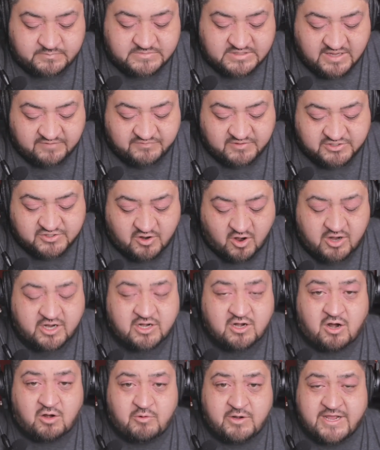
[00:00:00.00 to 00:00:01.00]
If the
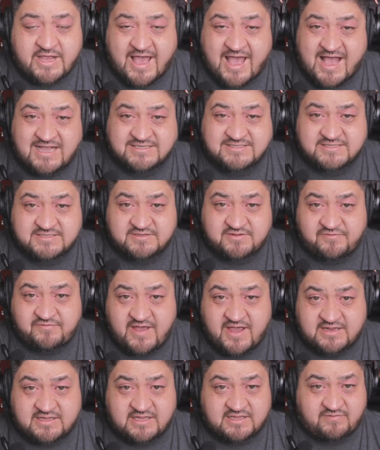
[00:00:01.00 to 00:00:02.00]
target already has this
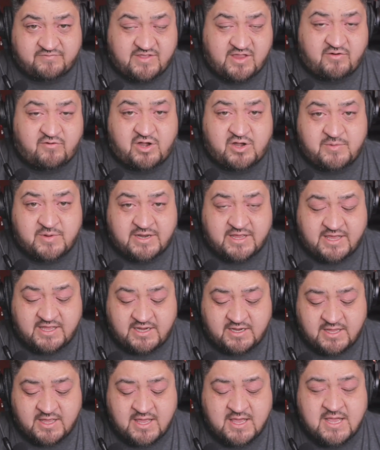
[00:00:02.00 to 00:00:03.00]
effect, like if they've already been
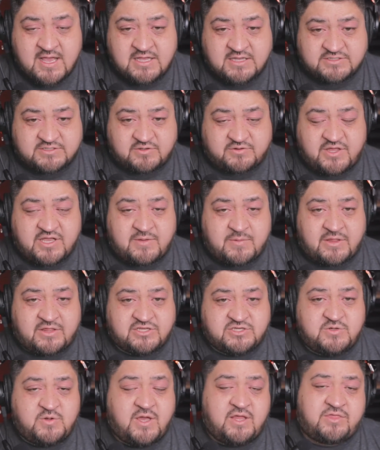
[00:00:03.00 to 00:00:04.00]
hit, so think about
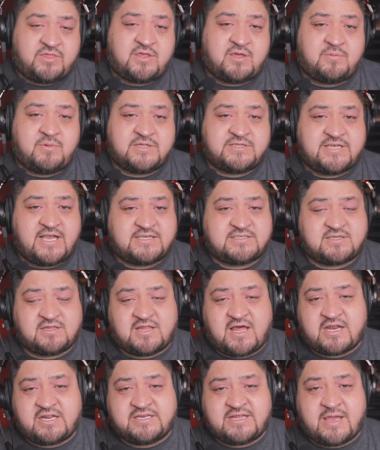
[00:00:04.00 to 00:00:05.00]
this. You hit them, it takes a
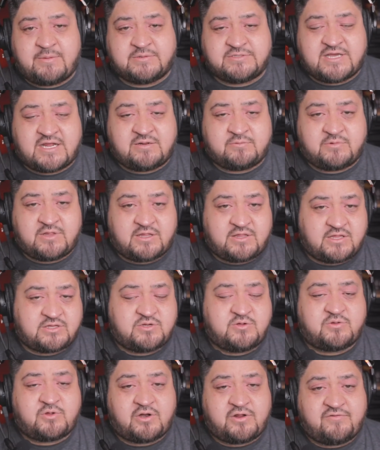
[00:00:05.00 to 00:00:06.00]
lot of damage out of them, that the
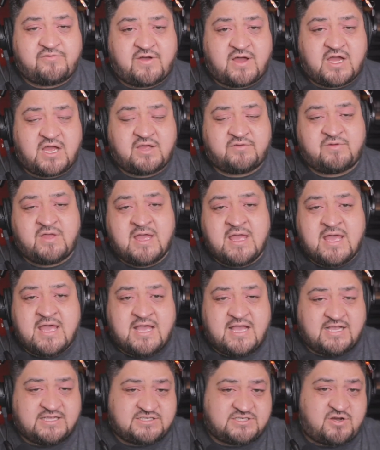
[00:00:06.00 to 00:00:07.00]
235
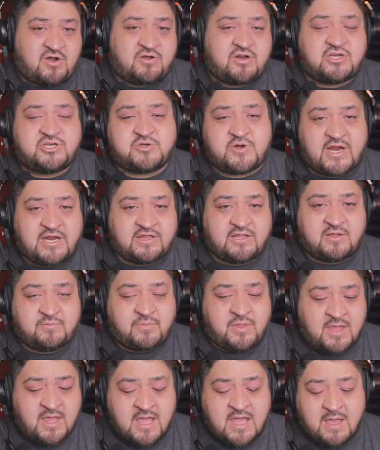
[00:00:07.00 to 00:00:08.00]
is starting to drain
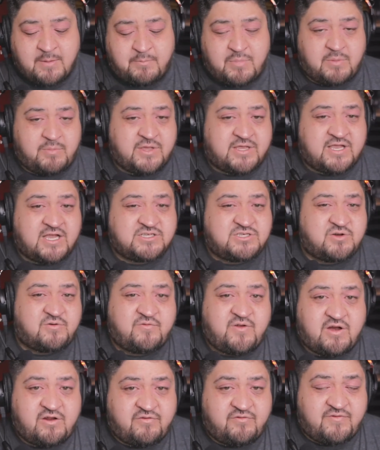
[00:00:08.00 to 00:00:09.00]
them, but because you're
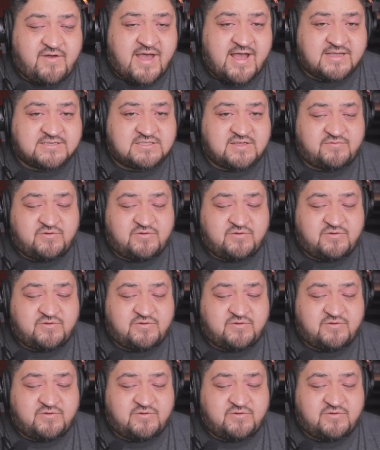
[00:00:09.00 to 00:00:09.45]
very fast, if